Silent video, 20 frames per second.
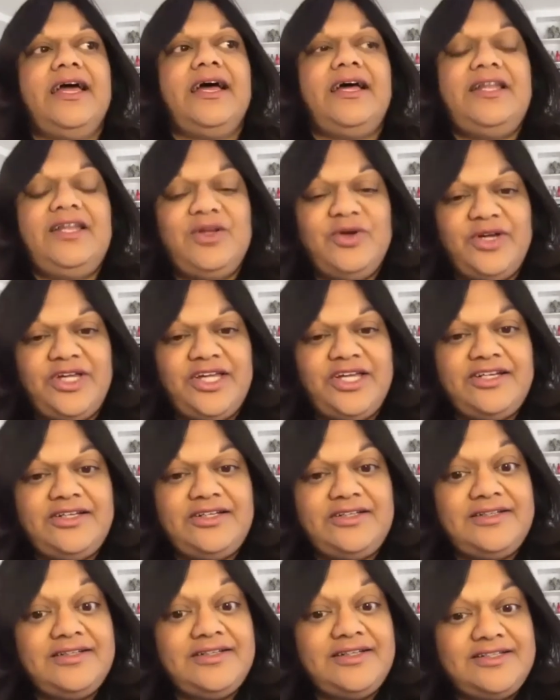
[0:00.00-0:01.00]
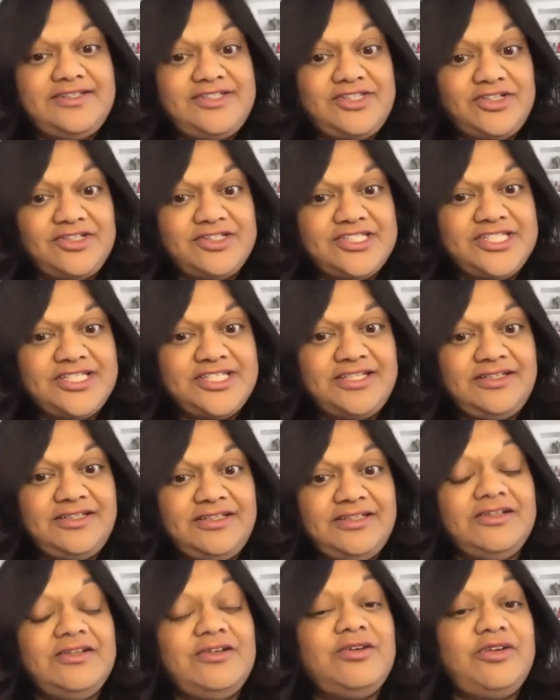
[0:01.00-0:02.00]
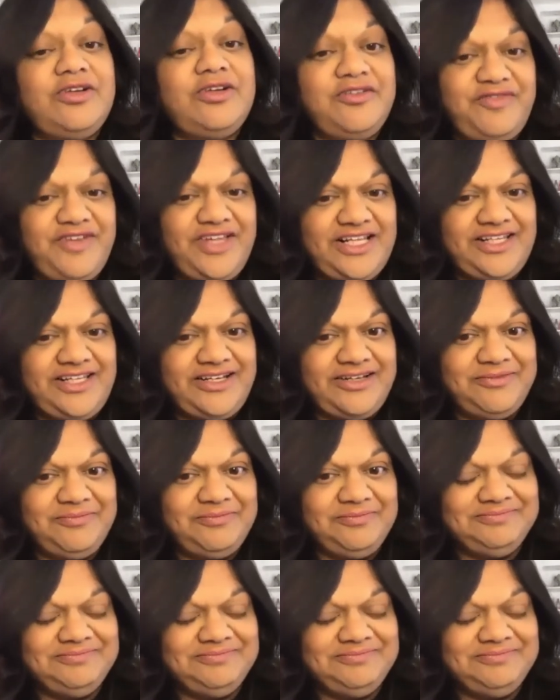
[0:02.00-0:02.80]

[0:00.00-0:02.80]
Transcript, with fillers: a lawyer, a doctor, or a failure.